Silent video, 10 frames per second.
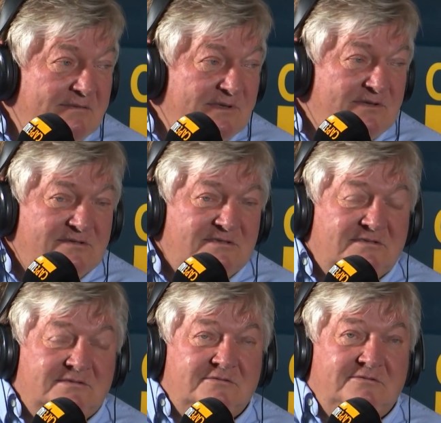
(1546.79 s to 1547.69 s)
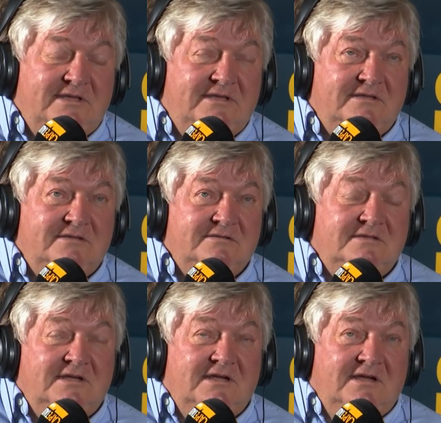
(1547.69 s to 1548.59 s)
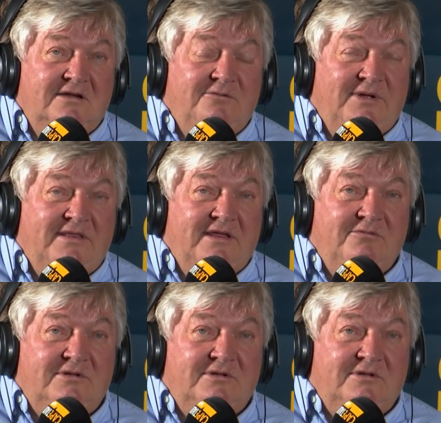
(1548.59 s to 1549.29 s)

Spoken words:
because when they